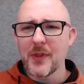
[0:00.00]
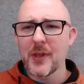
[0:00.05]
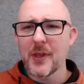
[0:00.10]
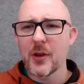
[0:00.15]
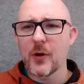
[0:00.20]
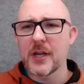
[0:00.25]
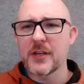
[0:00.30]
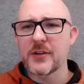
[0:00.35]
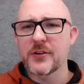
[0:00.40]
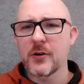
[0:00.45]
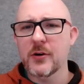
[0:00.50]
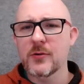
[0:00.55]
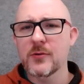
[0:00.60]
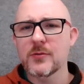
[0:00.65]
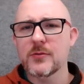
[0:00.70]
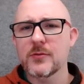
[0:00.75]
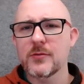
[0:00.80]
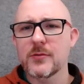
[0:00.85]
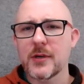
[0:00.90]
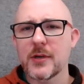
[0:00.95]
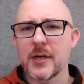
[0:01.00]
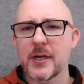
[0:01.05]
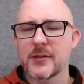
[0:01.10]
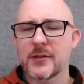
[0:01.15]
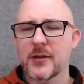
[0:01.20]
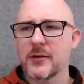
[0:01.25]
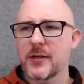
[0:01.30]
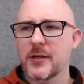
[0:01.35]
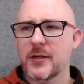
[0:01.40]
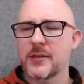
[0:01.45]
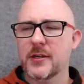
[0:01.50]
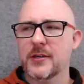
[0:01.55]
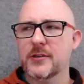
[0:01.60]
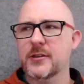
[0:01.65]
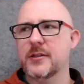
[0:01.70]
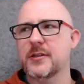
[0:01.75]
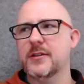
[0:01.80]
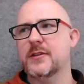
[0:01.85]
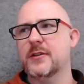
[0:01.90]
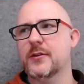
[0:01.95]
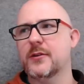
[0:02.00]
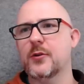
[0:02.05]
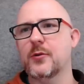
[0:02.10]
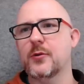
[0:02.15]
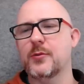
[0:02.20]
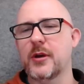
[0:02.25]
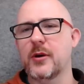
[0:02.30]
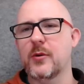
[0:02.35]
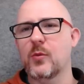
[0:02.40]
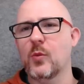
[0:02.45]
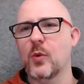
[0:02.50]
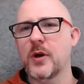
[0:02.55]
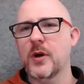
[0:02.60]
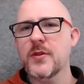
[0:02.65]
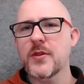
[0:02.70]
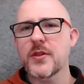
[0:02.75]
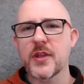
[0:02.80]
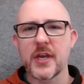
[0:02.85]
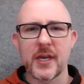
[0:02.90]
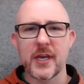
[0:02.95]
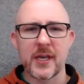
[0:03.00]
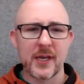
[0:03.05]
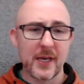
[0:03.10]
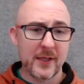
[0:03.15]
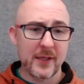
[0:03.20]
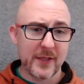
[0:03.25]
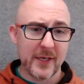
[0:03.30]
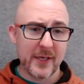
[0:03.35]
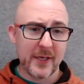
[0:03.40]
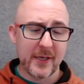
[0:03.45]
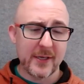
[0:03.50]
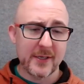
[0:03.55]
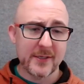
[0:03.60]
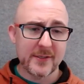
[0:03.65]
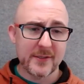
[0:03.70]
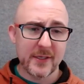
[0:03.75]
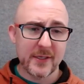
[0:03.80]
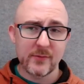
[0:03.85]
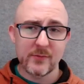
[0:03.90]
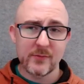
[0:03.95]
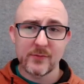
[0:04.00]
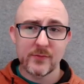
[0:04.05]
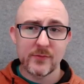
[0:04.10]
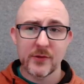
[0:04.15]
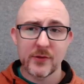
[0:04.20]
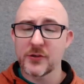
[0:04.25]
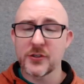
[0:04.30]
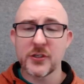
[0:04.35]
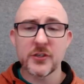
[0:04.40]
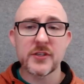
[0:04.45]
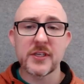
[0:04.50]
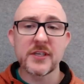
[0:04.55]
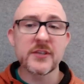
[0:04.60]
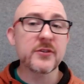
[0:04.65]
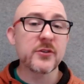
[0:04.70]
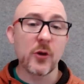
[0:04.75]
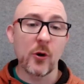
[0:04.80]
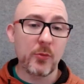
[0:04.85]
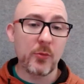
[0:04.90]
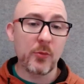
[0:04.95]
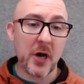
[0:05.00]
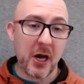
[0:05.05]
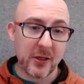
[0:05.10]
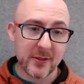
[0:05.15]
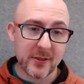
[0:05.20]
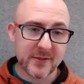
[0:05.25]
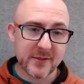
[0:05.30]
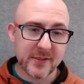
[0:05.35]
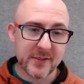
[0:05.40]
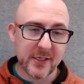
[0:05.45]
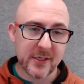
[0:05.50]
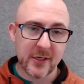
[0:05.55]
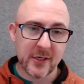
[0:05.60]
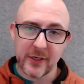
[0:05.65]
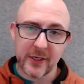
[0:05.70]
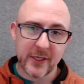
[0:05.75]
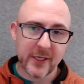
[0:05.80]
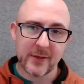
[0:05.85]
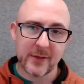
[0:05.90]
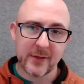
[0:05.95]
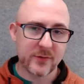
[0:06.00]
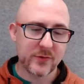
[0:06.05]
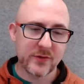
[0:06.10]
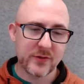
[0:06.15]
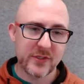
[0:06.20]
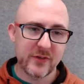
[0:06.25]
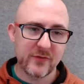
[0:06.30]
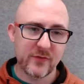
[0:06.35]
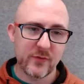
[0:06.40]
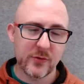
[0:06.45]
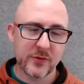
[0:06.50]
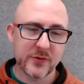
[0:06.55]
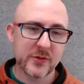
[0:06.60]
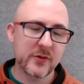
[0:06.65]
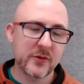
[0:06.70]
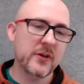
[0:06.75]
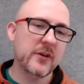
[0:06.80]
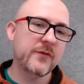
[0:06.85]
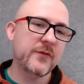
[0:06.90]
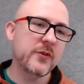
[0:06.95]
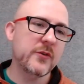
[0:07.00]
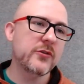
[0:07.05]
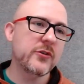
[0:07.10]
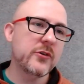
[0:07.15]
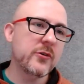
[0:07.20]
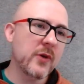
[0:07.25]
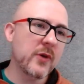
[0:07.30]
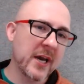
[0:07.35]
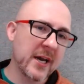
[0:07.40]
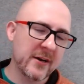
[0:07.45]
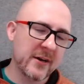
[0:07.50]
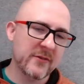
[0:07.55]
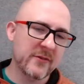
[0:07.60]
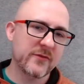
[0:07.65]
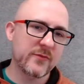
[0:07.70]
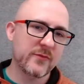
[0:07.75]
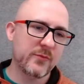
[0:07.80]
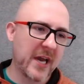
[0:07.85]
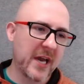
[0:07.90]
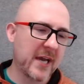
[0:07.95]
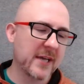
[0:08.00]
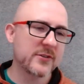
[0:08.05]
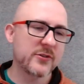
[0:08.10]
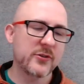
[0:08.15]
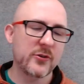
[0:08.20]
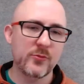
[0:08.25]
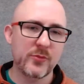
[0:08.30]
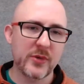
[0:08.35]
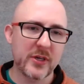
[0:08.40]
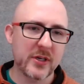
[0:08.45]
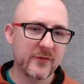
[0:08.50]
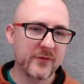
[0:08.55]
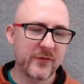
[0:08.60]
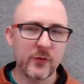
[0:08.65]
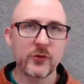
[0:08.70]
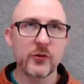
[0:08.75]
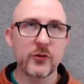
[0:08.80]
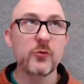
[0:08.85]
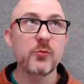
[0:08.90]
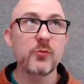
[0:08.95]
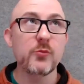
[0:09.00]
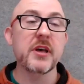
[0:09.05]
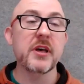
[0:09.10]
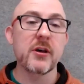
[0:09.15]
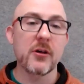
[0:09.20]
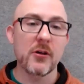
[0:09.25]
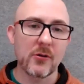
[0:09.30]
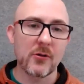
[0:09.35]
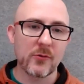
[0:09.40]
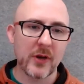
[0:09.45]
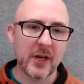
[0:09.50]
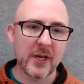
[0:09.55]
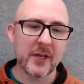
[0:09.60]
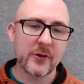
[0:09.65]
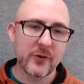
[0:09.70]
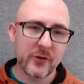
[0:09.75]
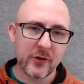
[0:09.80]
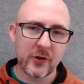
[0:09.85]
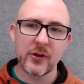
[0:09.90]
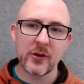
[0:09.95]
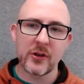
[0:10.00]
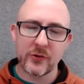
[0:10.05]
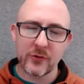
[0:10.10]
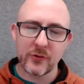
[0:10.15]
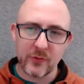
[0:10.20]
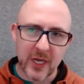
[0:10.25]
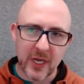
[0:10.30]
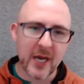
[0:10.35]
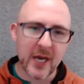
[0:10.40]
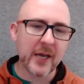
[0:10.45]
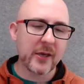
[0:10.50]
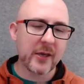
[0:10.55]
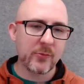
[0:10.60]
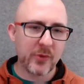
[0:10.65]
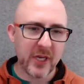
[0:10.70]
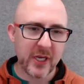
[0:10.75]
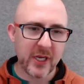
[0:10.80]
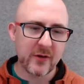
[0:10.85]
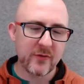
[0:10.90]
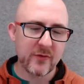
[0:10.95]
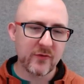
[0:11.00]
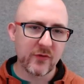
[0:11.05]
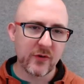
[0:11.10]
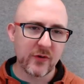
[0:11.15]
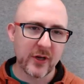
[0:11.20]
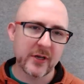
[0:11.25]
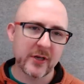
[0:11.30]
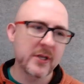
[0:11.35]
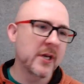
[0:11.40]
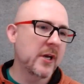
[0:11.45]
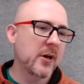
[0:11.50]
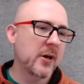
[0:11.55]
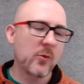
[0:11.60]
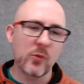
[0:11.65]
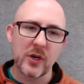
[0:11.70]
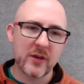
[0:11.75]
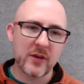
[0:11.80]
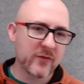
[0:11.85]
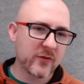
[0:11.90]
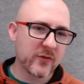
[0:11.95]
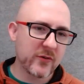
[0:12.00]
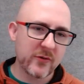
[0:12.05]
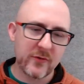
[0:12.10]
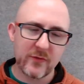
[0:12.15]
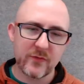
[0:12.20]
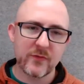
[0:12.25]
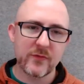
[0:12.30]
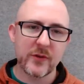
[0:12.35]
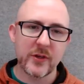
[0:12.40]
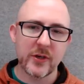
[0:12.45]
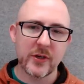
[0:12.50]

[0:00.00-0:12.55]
I don't, I touched on this a little bit. One thing I think is that there just is no policy on accounts receivable. So if you do have past due bill, if you do bill, right, and do not get paid up front, whatever,